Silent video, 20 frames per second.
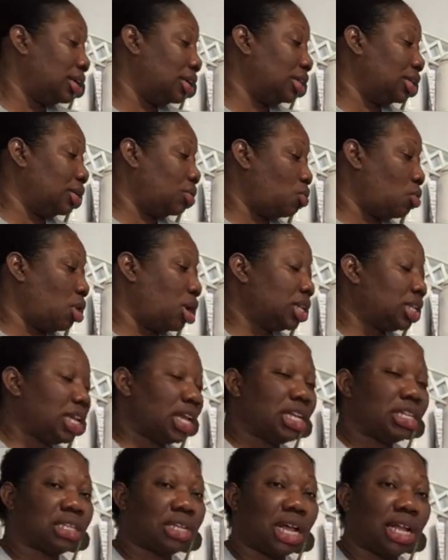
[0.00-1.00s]
the water
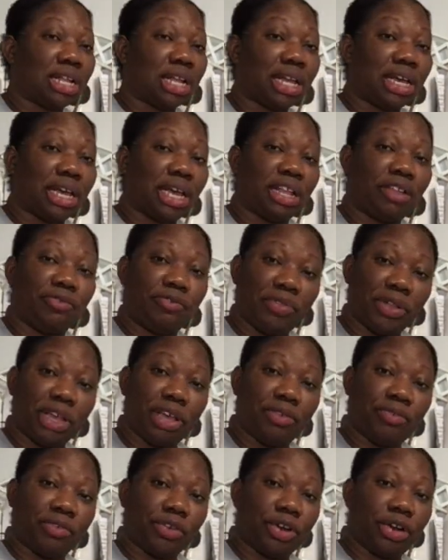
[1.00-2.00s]
is gonna get
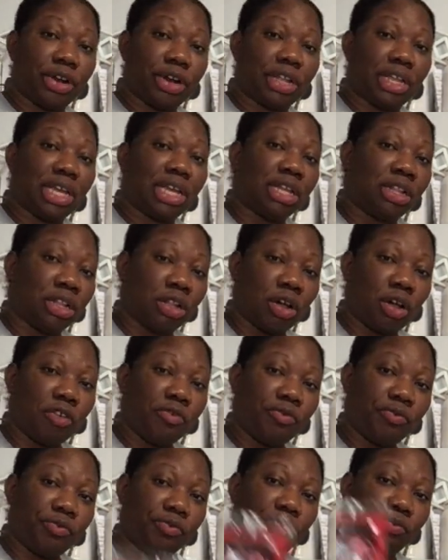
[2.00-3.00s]
flavored enough
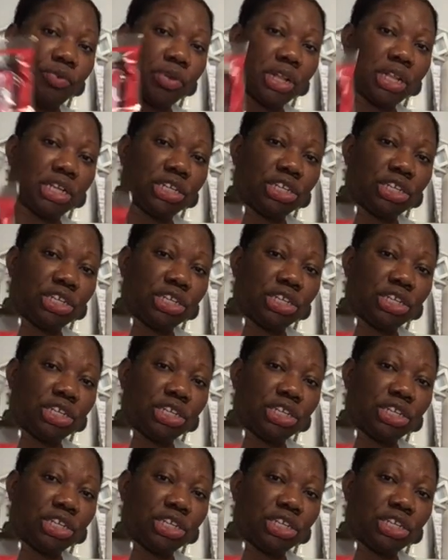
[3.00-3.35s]
for